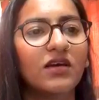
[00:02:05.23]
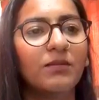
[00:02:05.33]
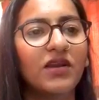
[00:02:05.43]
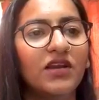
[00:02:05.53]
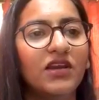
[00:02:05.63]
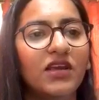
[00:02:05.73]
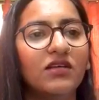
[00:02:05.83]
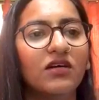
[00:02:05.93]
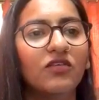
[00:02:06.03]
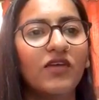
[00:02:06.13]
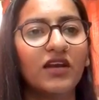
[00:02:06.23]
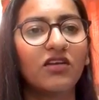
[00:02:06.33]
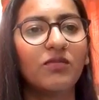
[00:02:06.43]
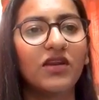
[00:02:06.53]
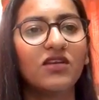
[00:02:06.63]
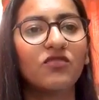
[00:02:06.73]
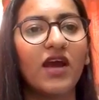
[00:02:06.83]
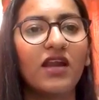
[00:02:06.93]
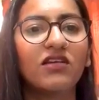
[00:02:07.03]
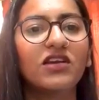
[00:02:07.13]
printing, a factory prints
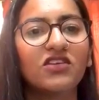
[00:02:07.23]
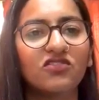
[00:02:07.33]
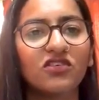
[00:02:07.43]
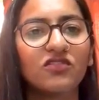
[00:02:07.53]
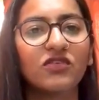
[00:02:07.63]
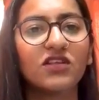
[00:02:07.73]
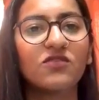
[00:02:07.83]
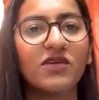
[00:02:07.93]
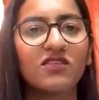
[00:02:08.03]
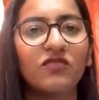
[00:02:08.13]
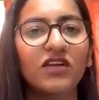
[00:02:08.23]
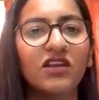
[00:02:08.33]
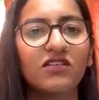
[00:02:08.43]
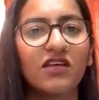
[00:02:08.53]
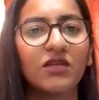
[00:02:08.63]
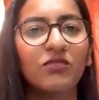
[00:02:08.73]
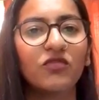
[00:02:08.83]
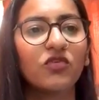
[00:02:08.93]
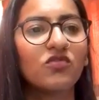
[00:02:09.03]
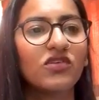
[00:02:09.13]
500 t-shirts with a specific design
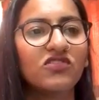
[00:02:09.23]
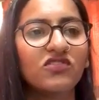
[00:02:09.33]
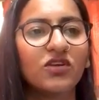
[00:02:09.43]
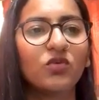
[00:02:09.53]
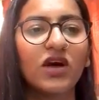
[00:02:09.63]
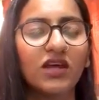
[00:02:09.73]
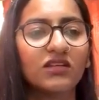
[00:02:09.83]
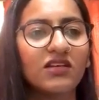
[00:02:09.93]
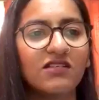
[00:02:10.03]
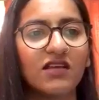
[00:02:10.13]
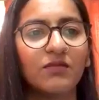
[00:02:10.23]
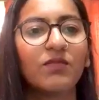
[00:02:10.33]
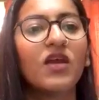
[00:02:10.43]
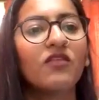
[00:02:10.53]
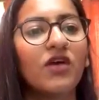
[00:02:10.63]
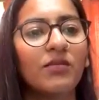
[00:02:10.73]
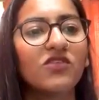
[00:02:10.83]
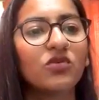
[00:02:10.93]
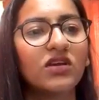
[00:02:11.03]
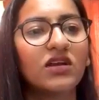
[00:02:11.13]
before switching to another design.
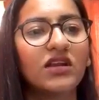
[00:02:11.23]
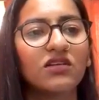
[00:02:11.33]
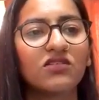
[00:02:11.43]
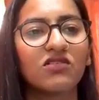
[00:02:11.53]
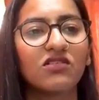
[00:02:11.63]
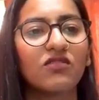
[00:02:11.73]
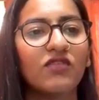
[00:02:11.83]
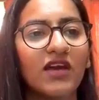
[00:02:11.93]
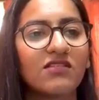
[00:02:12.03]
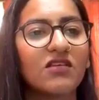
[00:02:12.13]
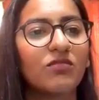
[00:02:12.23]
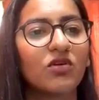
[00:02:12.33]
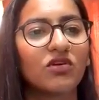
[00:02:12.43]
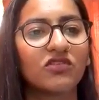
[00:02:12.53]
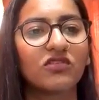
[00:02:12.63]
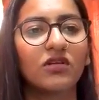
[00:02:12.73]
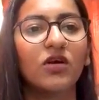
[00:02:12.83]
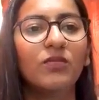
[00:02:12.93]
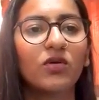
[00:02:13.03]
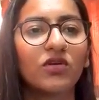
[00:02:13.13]
Pharmaceutical industries, vaccine production,
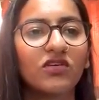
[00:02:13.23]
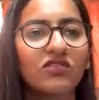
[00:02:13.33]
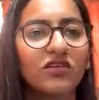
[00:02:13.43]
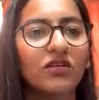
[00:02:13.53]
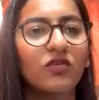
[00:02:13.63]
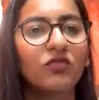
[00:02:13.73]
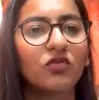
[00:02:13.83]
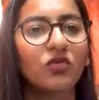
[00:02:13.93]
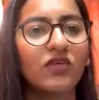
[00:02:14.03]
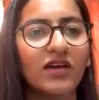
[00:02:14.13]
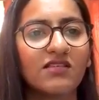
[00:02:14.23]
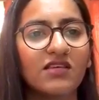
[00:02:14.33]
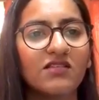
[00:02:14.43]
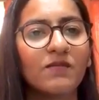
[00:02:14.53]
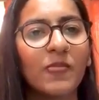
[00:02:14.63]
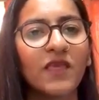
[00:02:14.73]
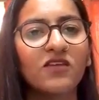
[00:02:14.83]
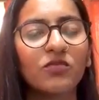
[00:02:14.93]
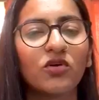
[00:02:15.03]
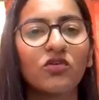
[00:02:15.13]
a production of flu vaccines
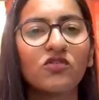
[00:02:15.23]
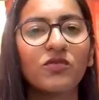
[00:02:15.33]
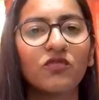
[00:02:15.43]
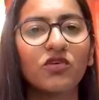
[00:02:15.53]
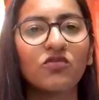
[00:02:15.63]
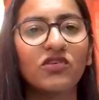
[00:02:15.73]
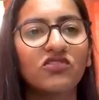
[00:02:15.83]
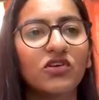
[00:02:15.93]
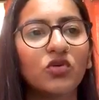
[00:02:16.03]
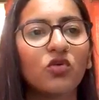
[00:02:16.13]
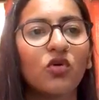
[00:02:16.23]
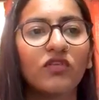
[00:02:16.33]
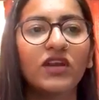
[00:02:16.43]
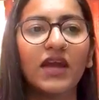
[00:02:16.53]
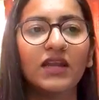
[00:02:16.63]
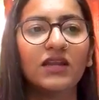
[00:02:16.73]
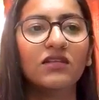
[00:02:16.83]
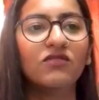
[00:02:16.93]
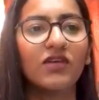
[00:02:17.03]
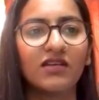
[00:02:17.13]
is produced before switching to
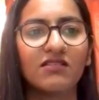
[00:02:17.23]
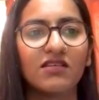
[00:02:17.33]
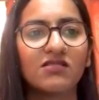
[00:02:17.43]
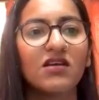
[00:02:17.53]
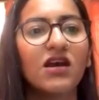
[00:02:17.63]
COVID-19 vaccines.